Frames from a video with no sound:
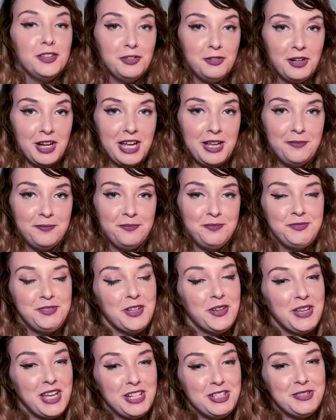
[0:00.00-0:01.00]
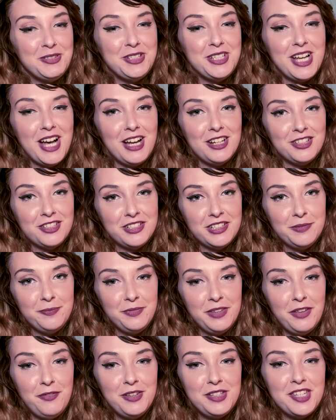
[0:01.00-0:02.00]
3. Don't get too attached.
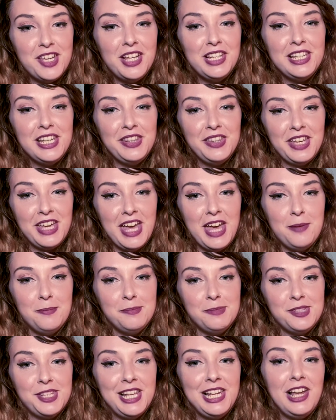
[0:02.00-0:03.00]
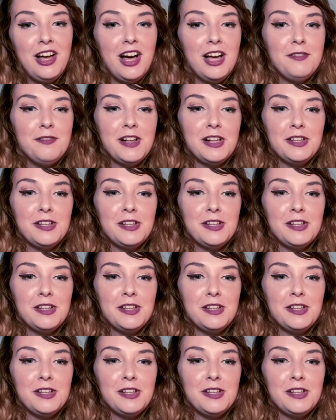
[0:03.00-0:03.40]
If it's early in the game, sell a high